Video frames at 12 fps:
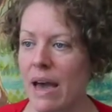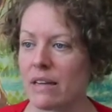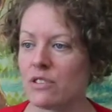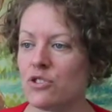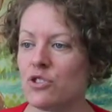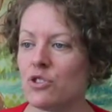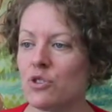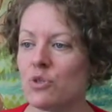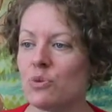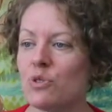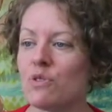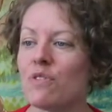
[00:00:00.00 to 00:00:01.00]
and
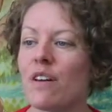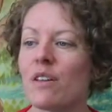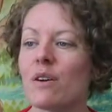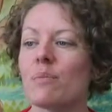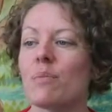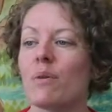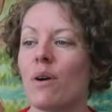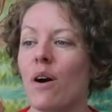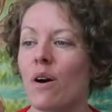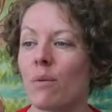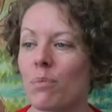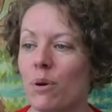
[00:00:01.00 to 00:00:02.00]
to develop
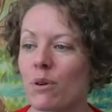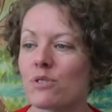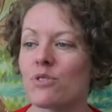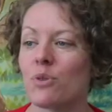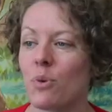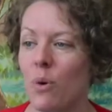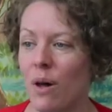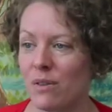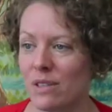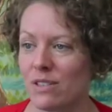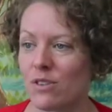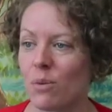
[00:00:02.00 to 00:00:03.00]
our personal
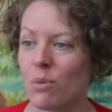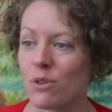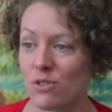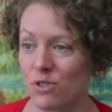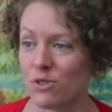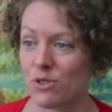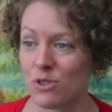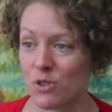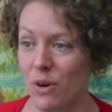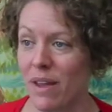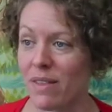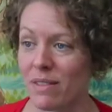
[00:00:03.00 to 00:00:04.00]
qualities, our personal
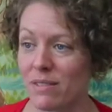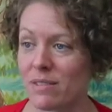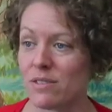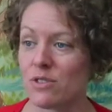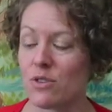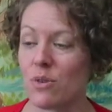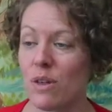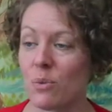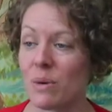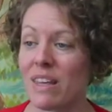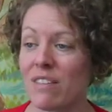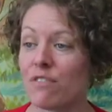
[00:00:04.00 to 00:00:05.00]
strengths, so
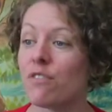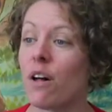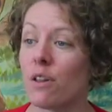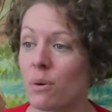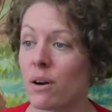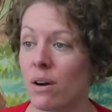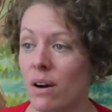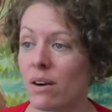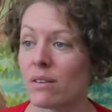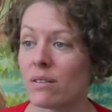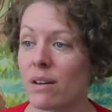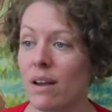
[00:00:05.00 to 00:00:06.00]
that we can follow our
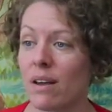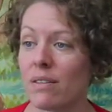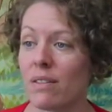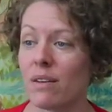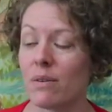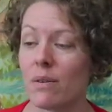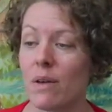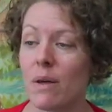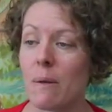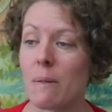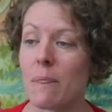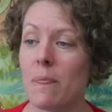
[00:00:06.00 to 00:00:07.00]
heart. I think
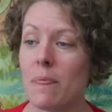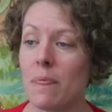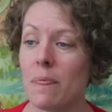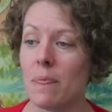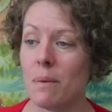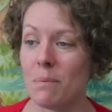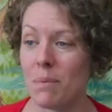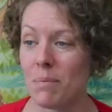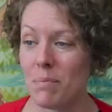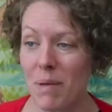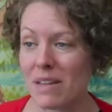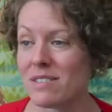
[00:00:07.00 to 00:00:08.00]
the
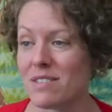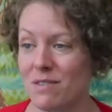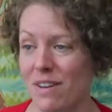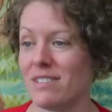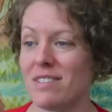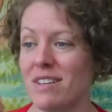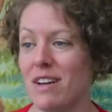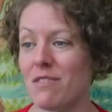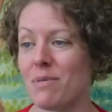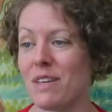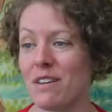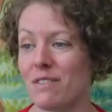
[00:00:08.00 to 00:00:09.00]
best advice that
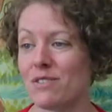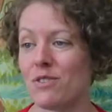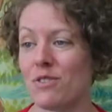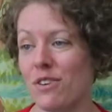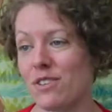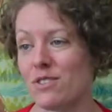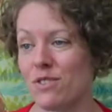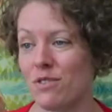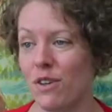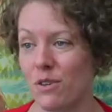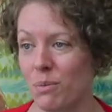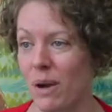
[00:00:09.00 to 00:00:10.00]
I've been given so far is to
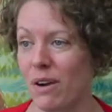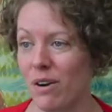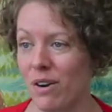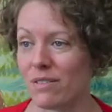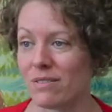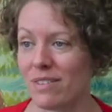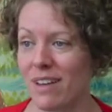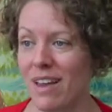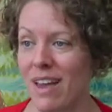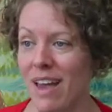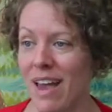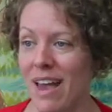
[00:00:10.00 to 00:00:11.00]
follow my heart.
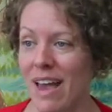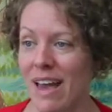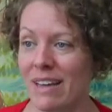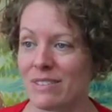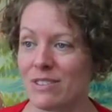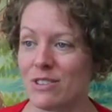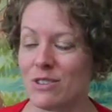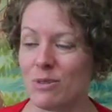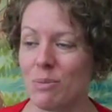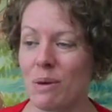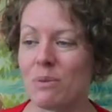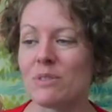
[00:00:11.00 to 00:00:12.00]
And
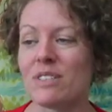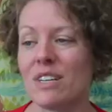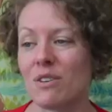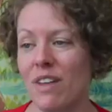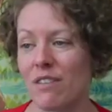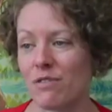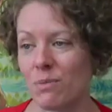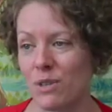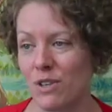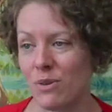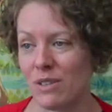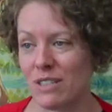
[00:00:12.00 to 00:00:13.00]
to be able to hear that from a
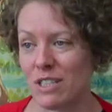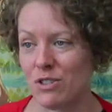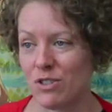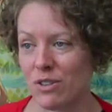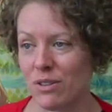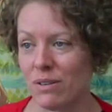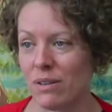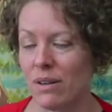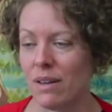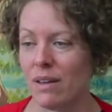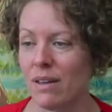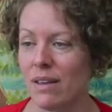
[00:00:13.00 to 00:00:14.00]
yoga teacher
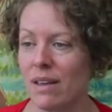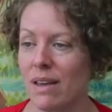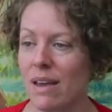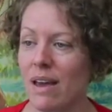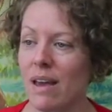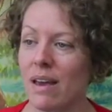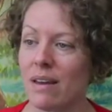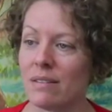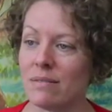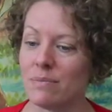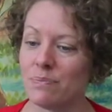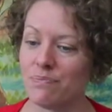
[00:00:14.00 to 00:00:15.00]
and